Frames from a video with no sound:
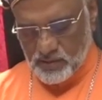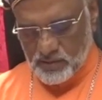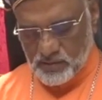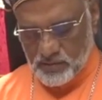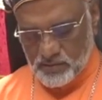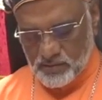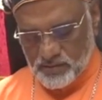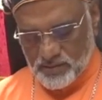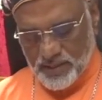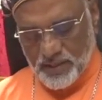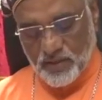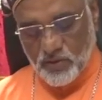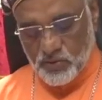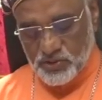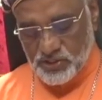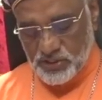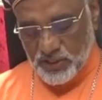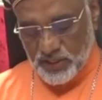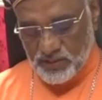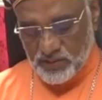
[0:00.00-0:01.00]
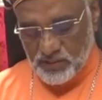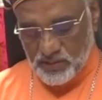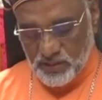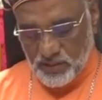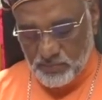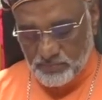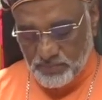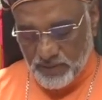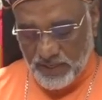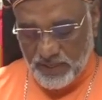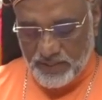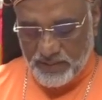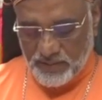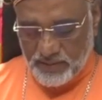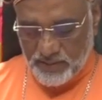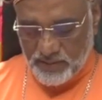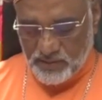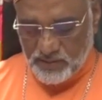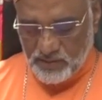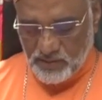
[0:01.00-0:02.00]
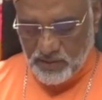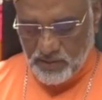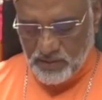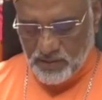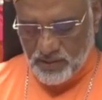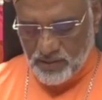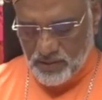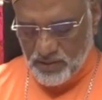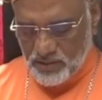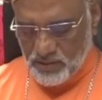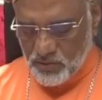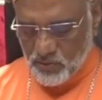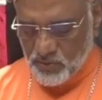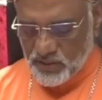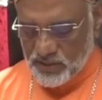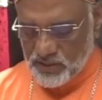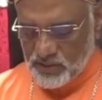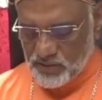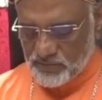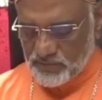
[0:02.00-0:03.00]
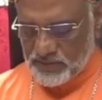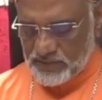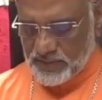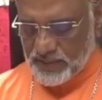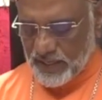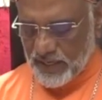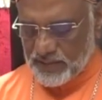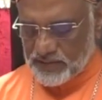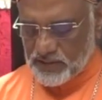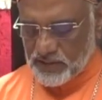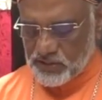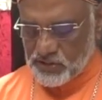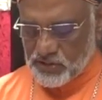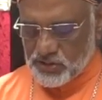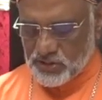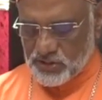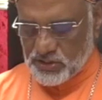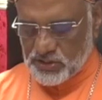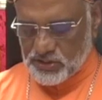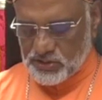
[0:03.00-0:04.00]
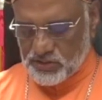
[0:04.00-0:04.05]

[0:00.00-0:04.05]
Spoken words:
negotiated and pioneered unity with the Catholic Church